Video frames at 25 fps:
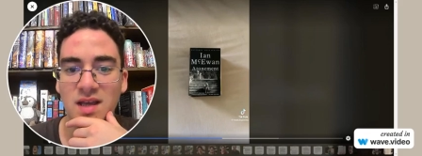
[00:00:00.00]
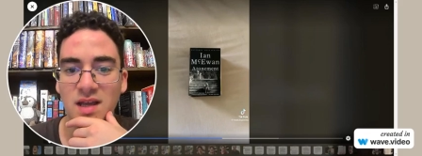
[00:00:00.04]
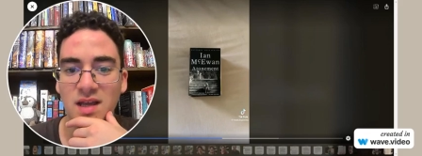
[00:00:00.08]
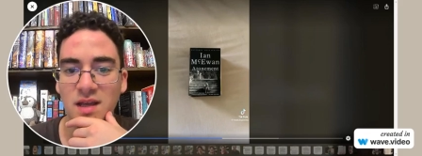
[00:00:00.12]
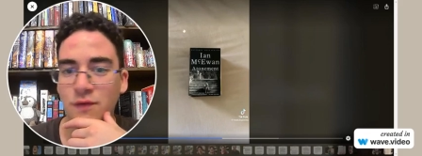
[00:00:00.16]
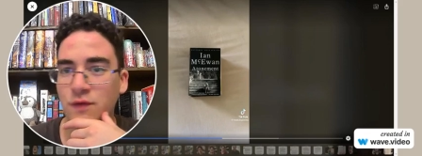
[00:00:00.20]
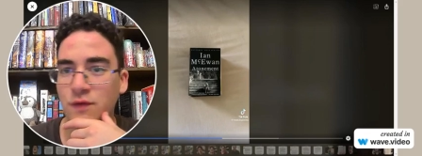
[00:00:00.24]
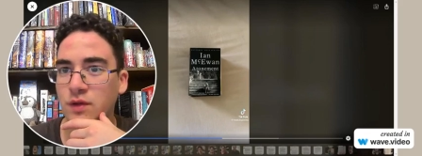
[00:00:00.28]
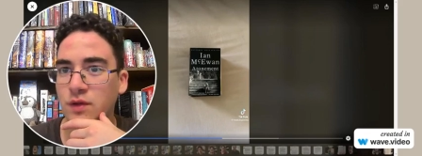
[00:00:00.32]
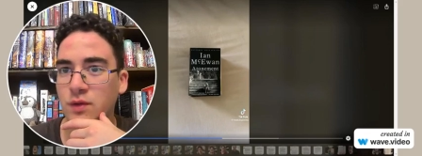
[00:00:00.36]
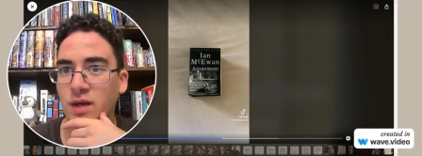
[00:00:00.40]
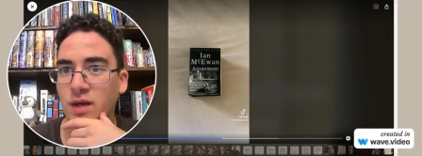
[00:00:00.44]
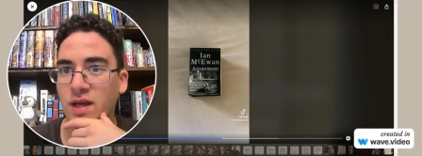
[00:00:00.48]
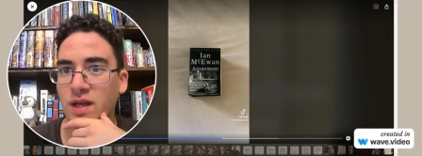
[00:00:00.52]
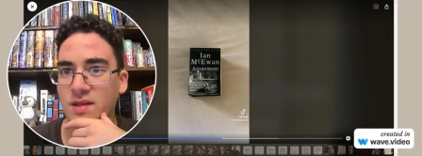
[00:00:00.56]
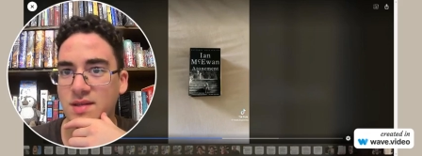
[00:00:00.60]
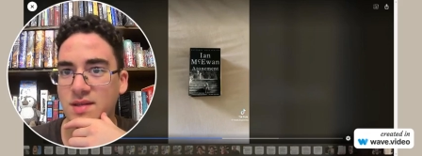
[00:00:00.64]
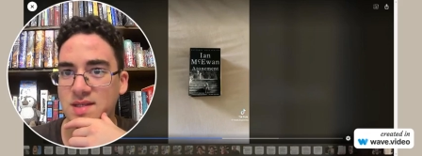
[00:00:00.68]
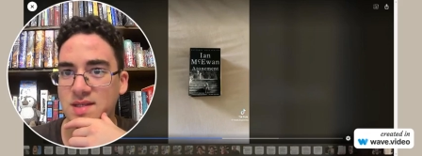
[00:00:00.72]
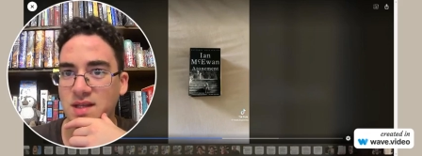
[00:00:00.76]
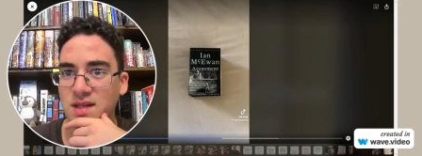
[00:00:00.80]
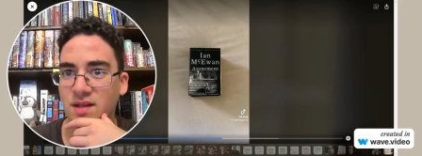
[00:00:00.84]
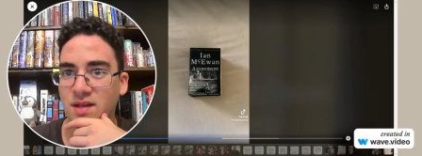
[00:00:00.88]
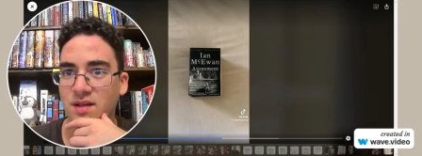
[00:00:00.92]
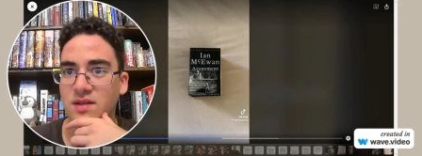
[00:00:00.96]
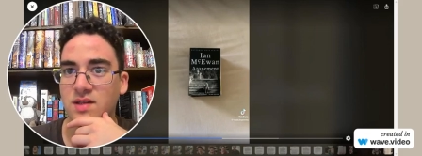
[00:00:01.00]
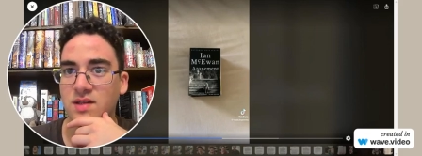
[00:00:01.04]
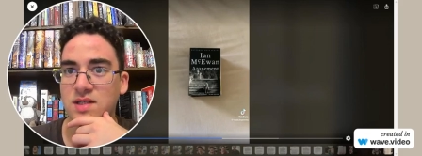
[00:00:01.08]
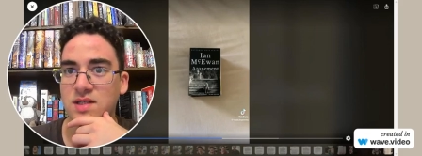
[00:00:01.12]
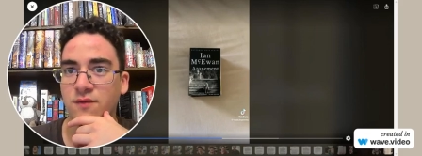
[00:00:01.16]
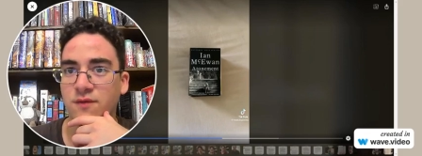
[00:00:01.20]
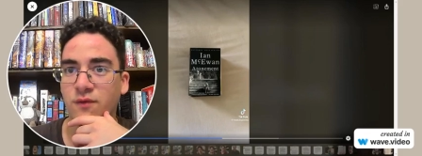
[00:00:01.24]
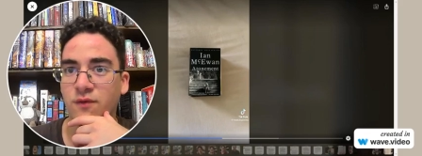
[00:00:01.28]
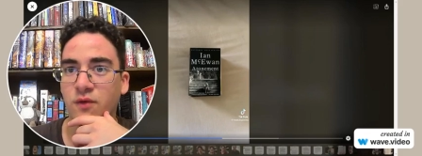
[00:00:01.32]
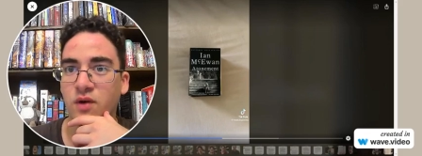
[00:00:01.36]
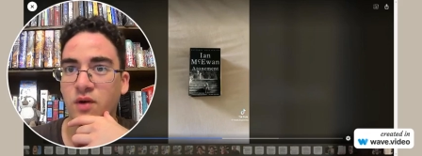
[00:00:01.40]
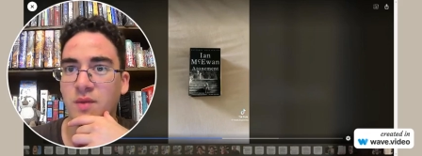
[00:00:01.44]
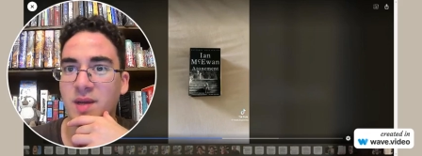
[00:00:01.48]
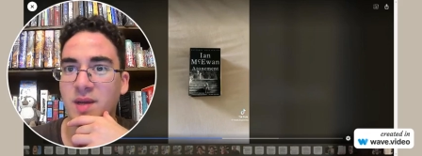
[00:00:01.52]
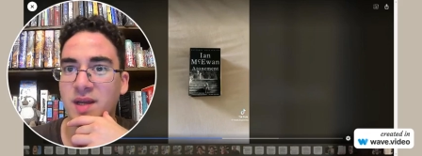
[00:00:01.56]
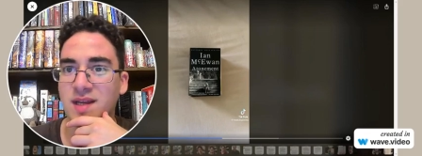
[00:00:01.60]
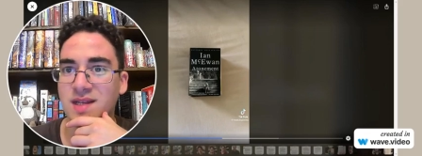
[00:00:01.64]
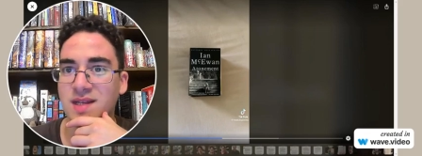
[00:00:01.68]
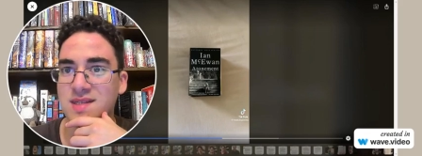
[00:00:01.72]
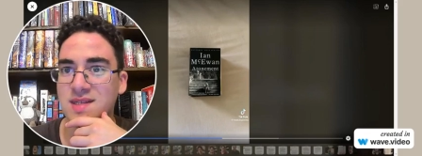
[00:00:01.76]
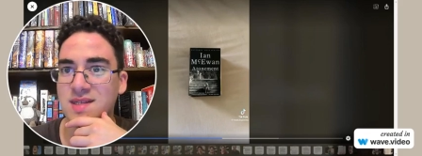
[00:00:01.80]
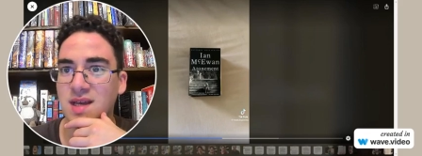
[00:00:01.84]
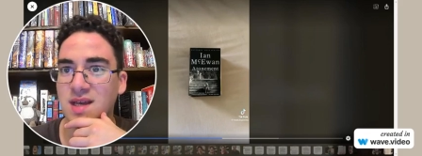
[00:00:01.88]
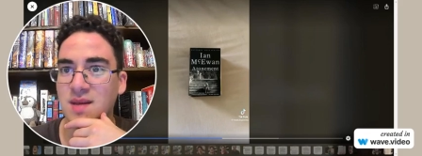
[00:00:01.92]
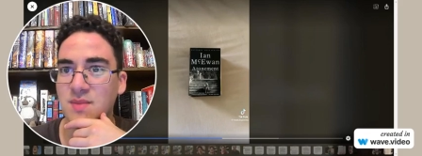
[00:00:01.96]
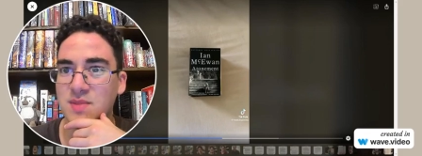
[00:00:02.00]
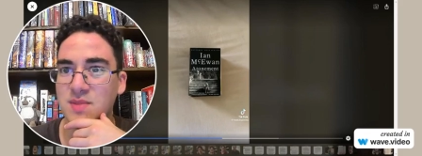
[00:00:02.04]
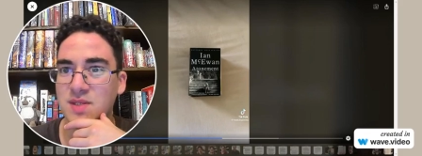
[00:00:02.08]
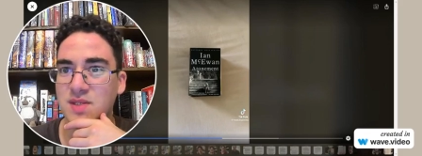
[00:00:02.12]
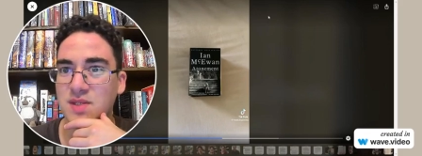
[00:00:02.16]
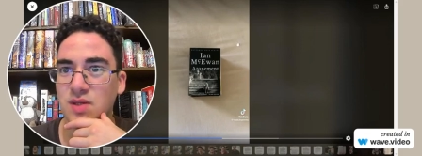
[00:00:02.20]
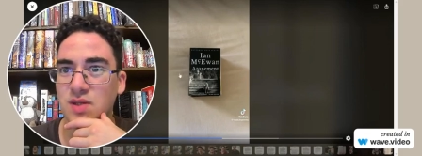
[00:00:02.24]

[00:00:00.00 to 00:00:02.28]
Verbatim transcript: even though I had to study this for my exams,